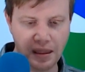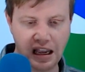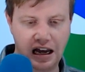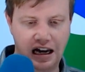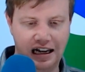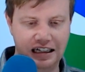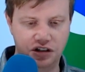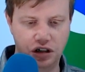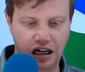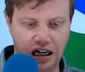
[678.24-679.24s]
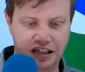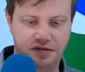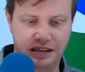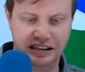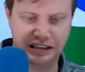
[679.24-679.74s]
Uh,
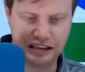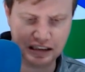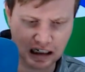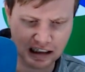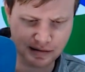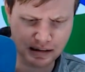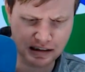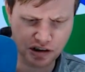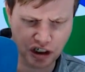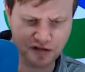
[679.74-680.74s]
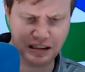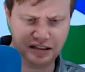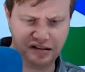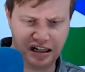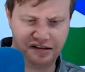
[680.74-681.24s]
Iceman's Iceman Jaceman
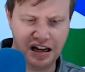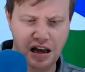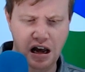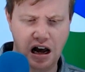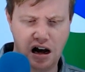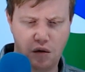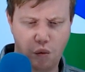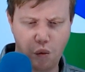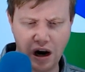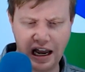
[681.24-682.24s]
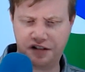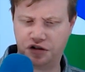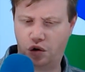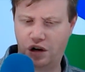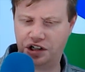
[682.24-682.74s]
says, uh, one
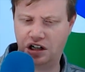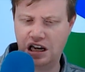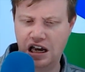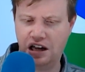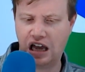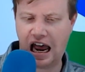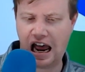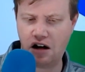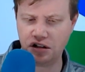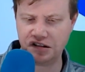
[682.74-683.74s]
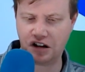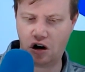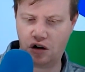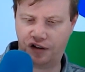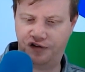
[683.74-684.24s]
extra question how does
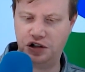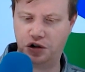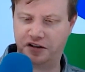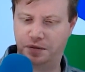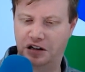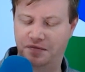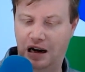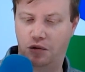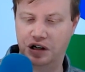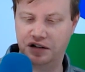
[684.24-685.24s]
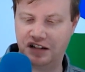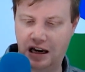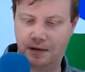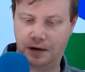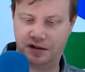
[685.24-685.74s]
all the feature experience pack Windows
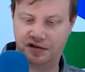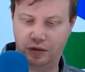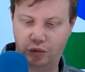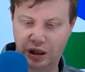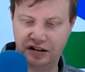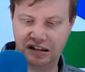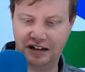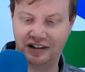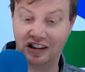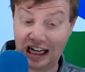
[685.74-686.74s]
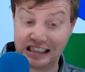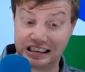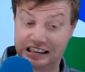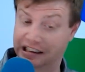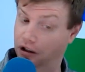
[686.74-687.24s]
10 versus Windows 11
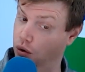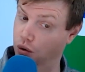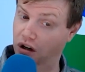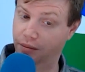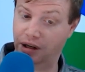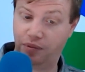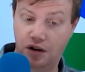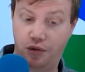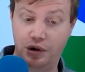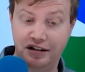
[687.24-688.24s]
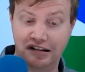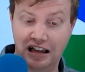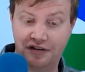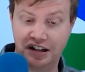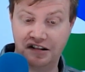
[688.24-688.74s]
licensing ooh come into play if Windows
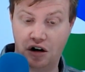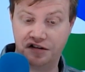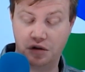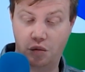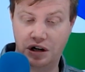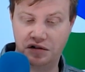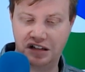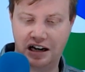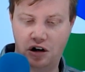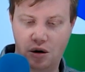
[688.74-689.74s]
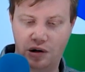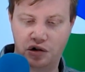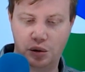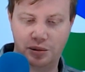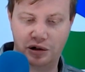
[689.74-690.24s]
11 is also Windows 10 Cobalt
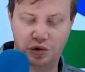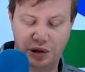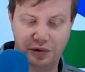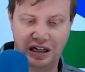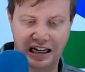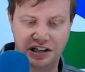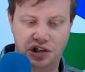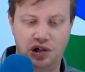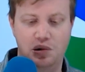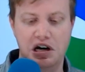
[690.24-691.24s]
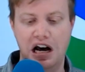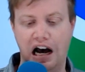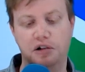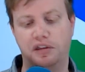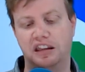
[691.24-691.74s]
21 H2?
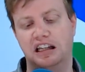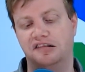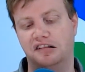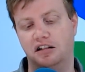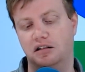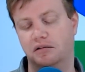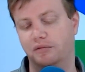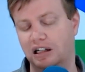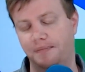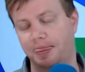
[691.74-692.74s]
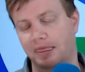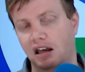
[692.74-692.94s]
I don't think it's well.